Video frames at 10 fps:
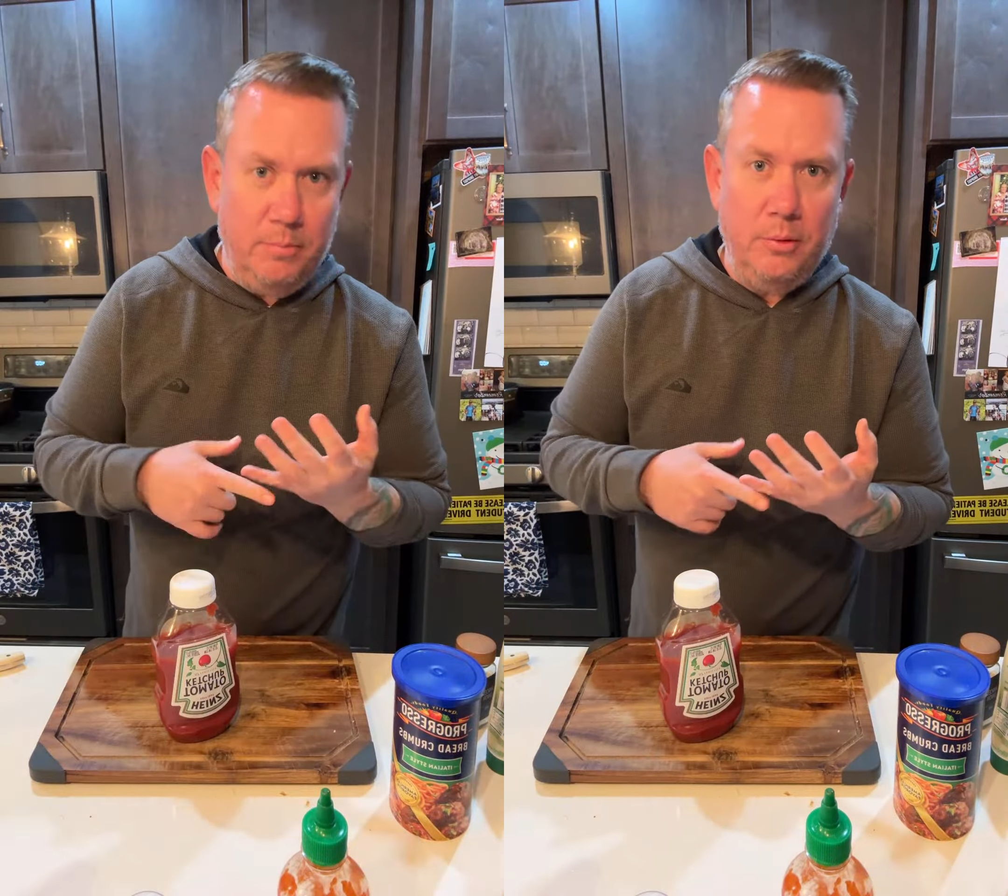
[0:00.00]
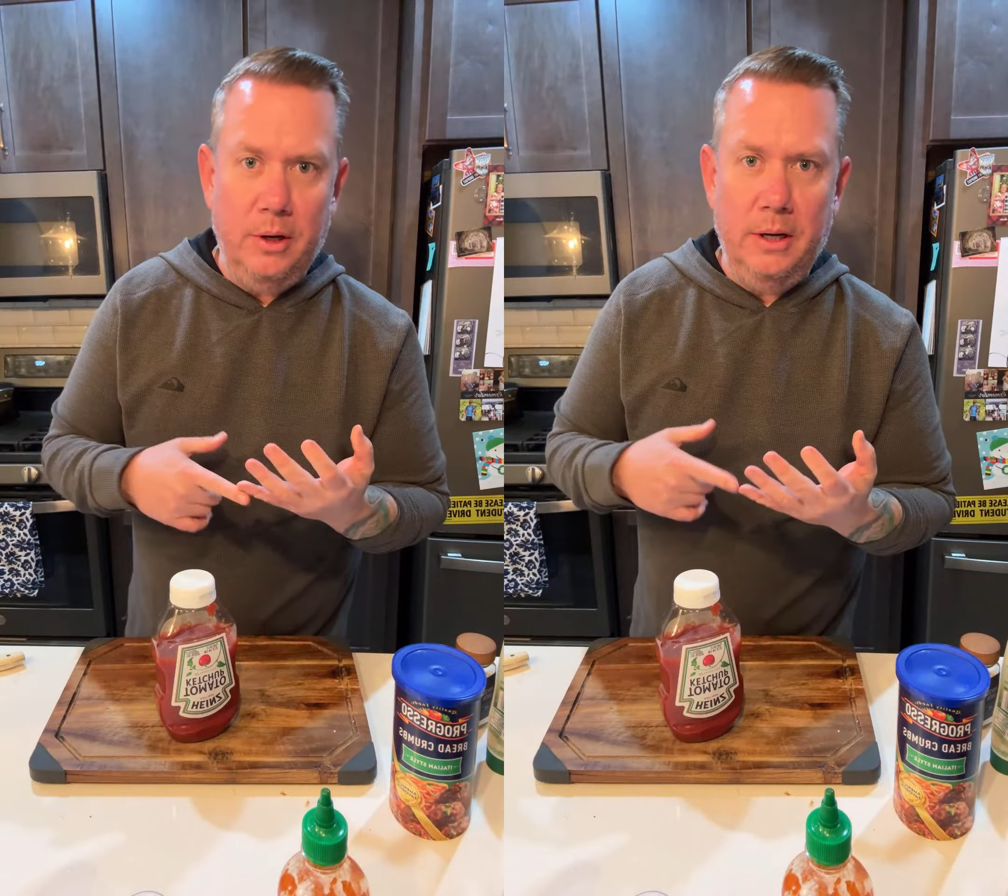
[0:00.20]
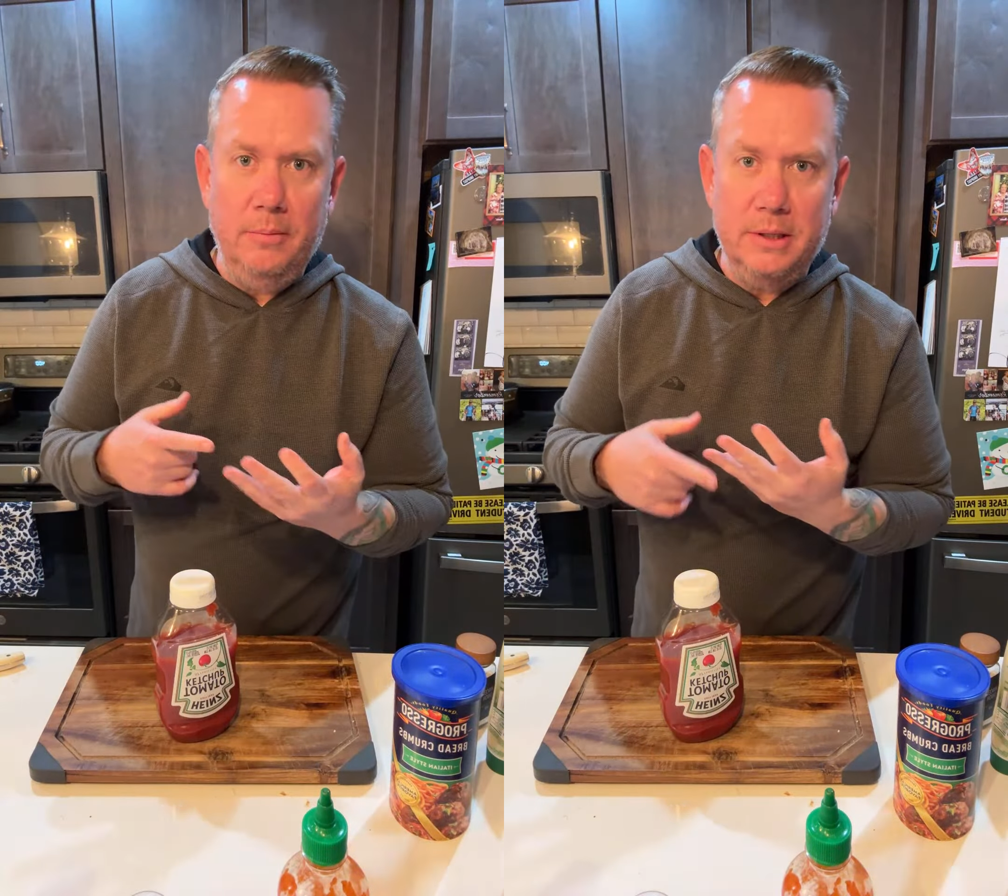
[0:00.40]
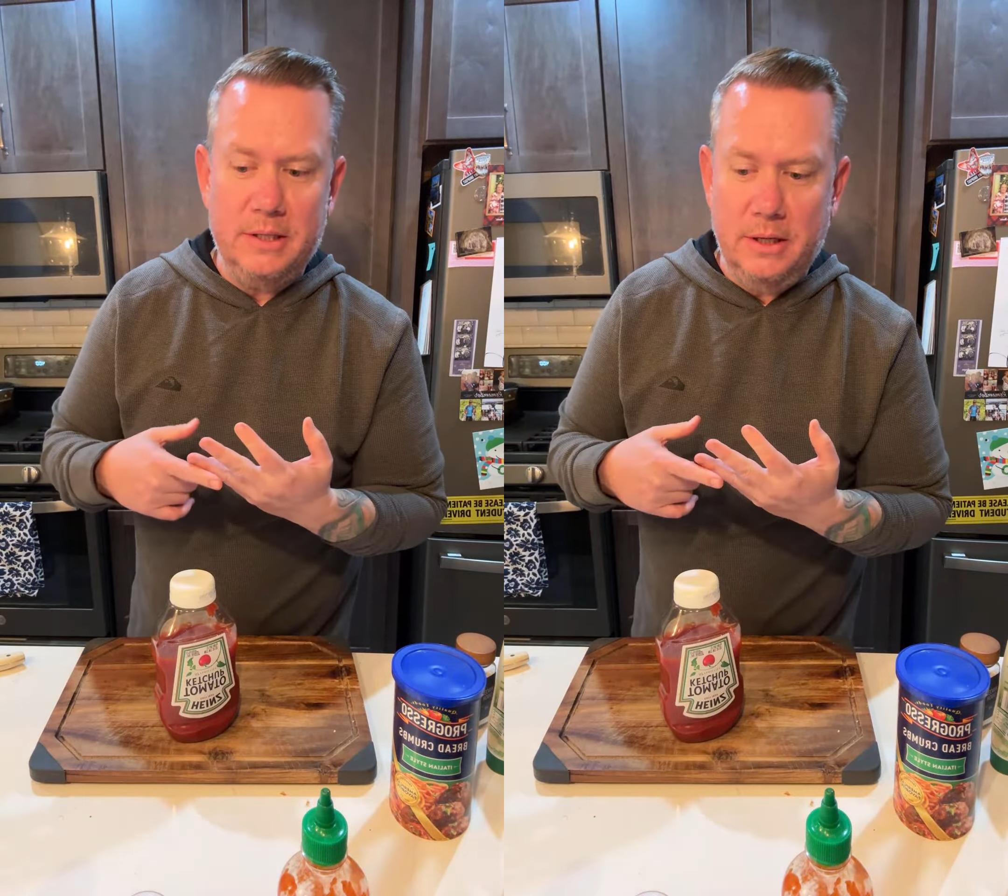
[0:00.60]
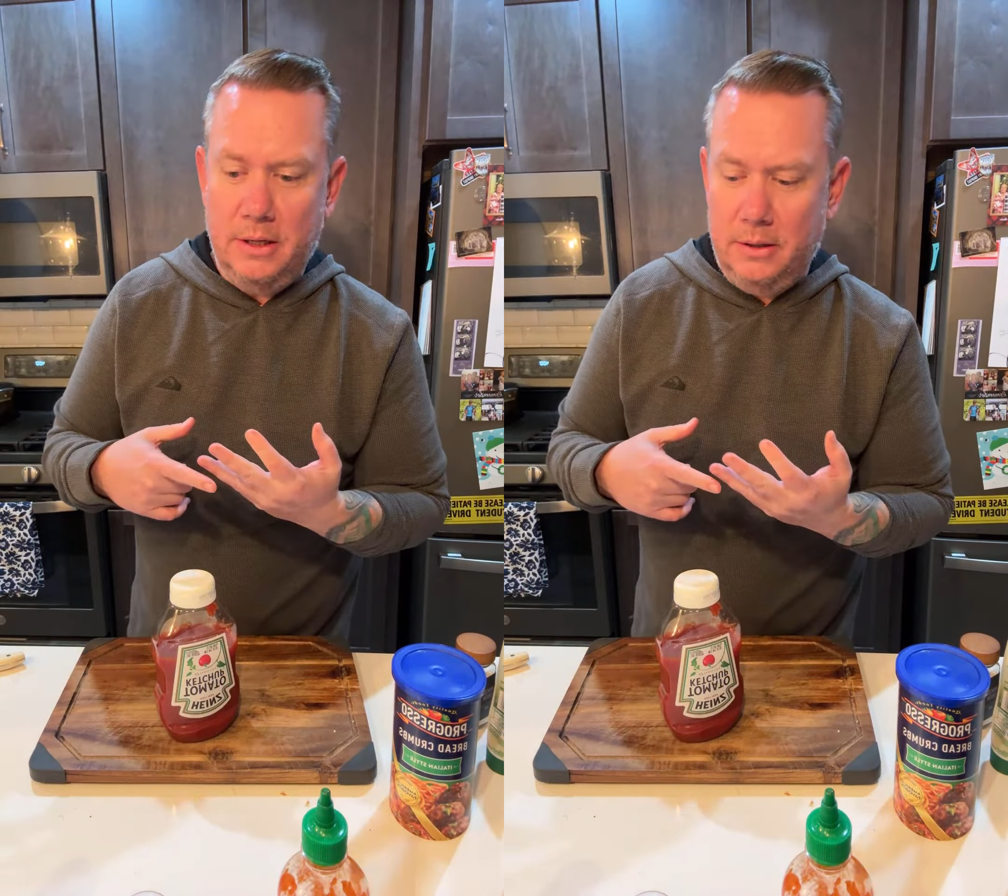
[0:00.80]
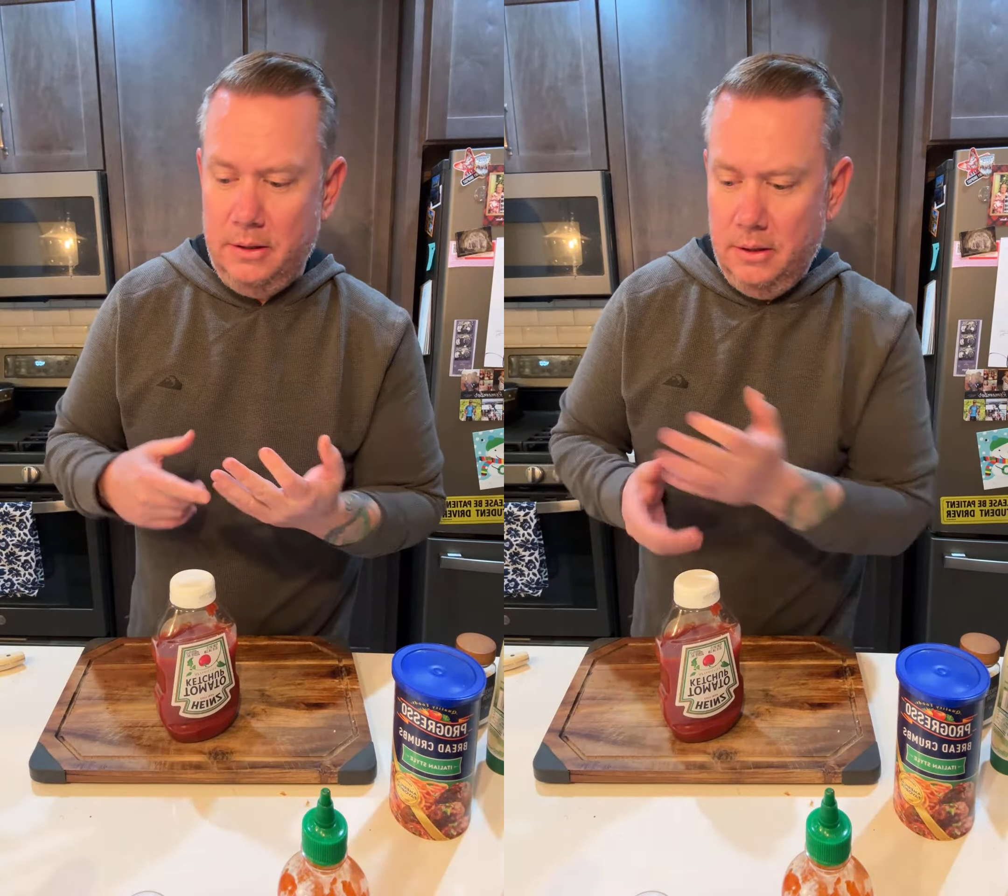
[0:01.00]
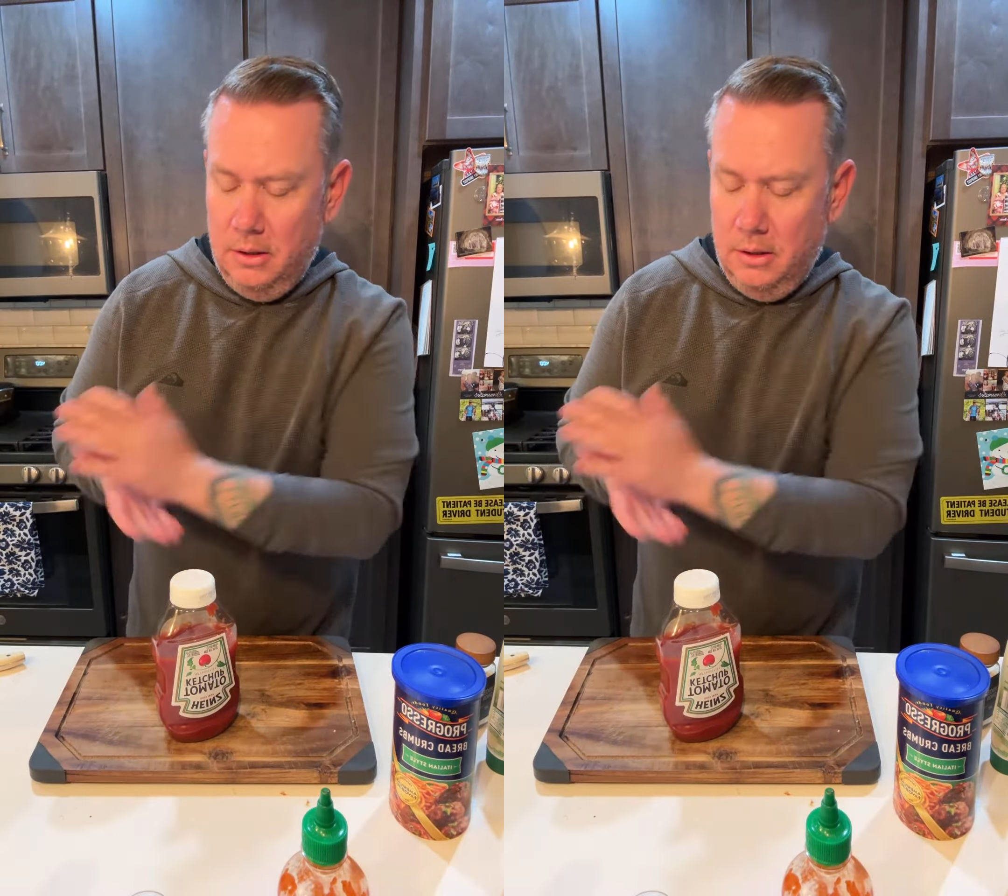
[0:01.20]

Bree, my son,